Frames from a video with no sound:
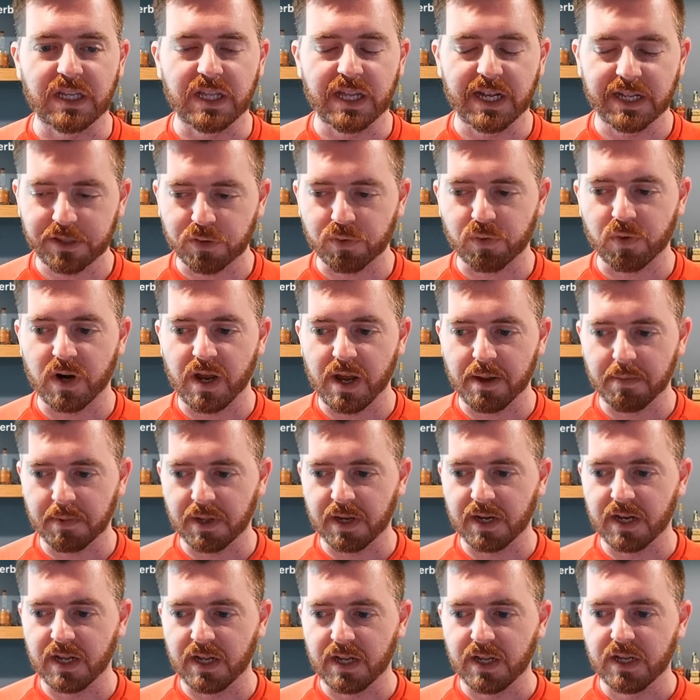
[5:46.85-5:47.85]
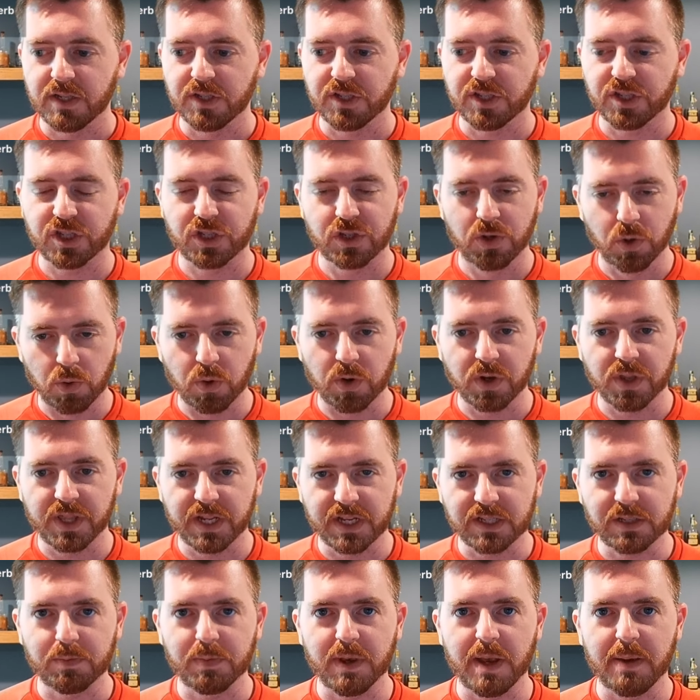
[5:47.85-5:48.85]
That's where I'm gonna score
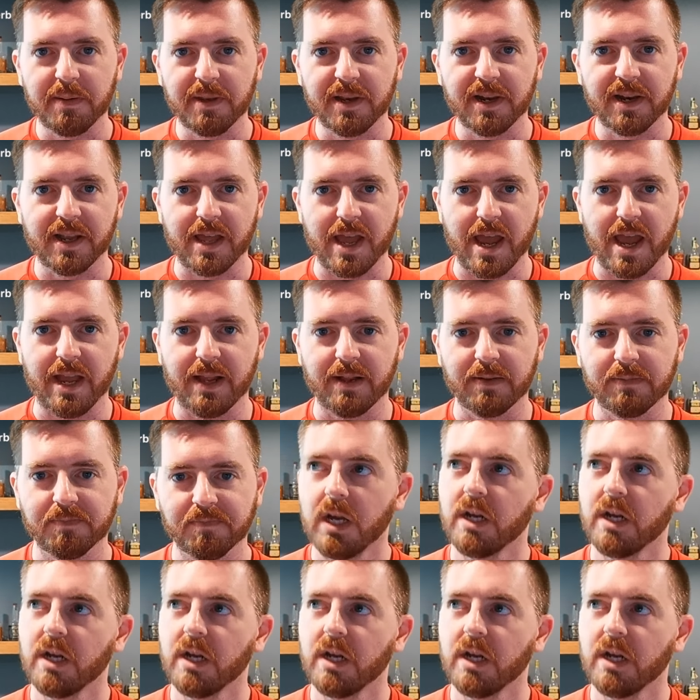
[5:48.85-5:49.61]
this baby today.